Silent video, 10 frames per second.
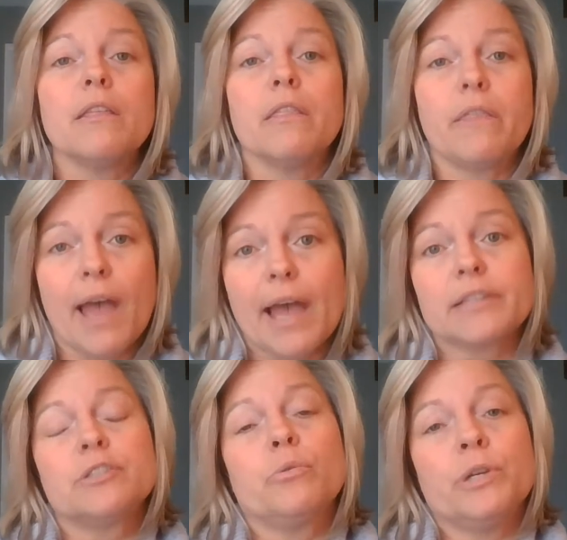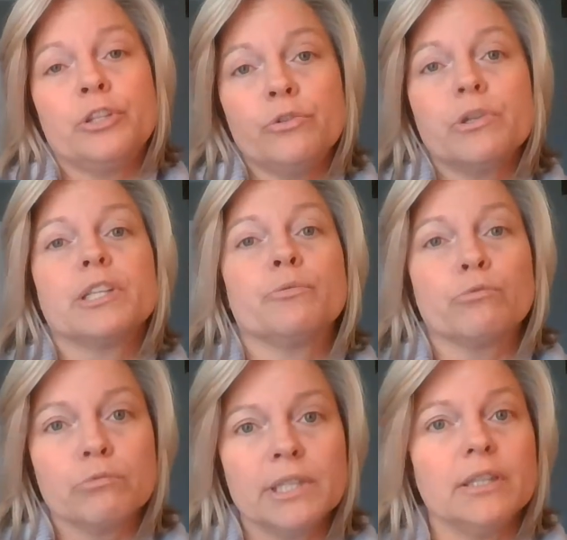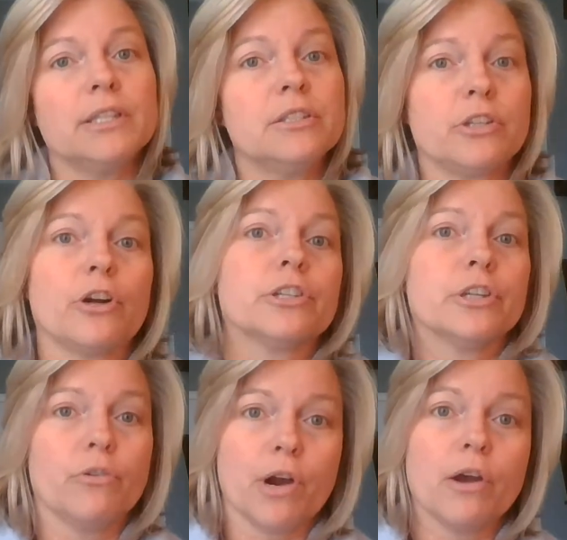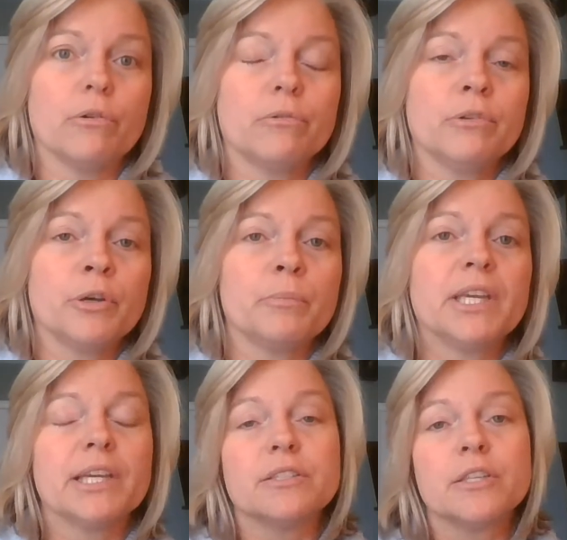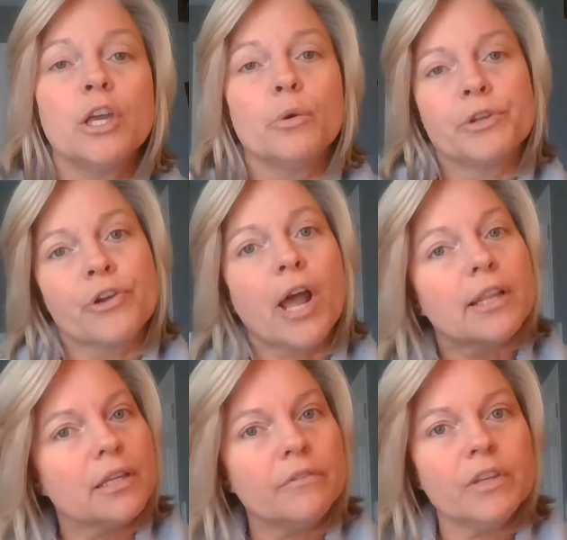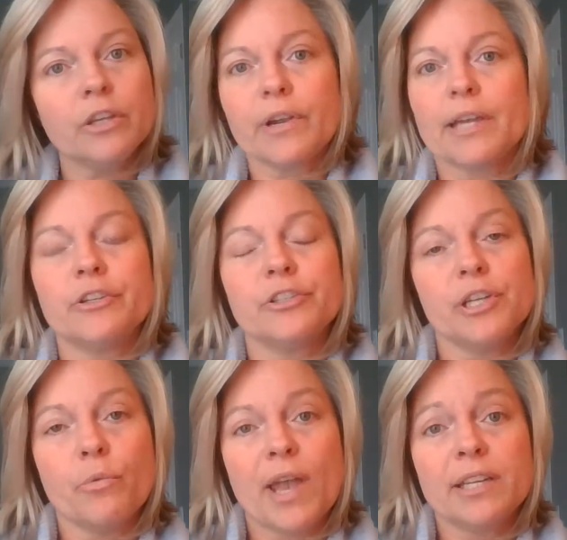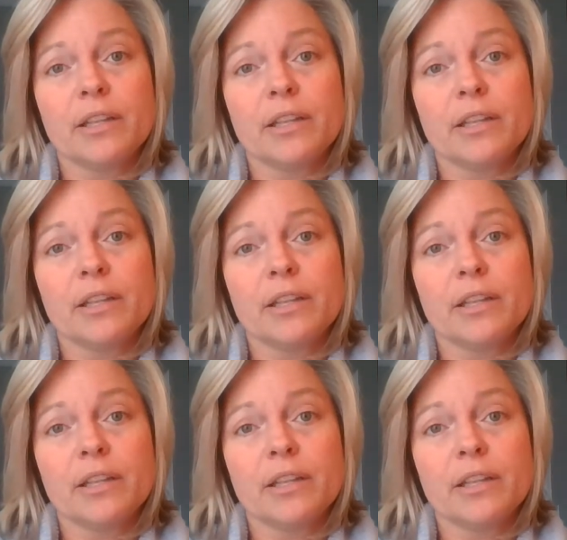that's when you can really start to grow. Because when you're not giving your energy away to